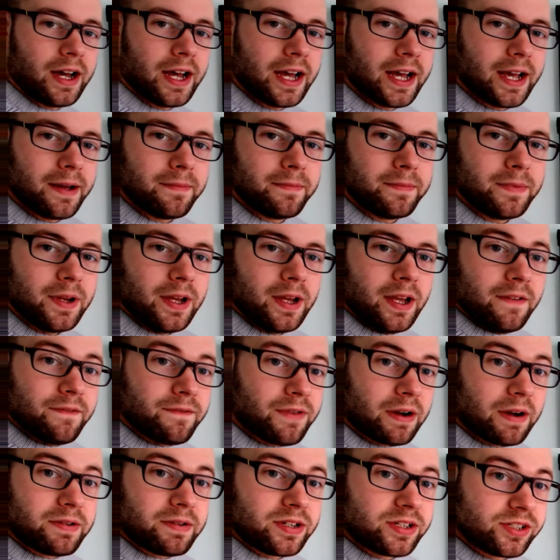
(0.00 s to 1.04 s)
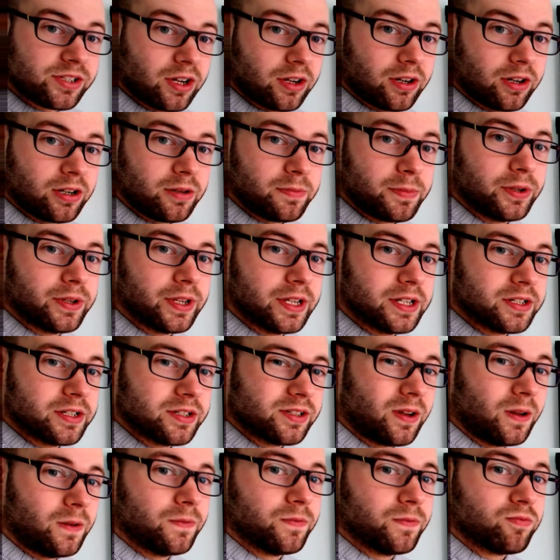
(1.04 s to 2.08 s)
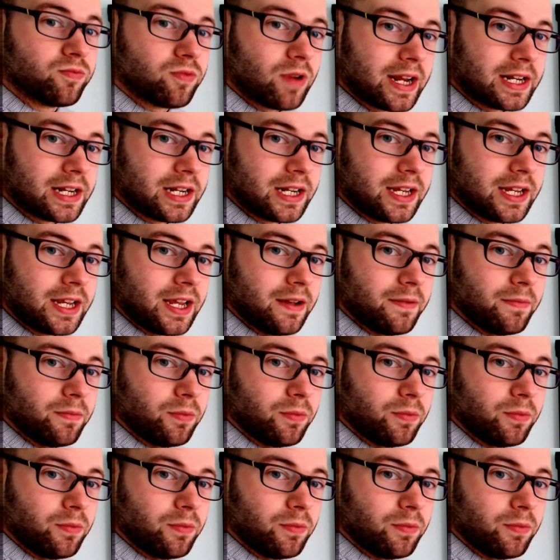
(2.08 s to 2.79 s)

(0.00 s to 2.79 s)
um, very soluble, they dissolve readily in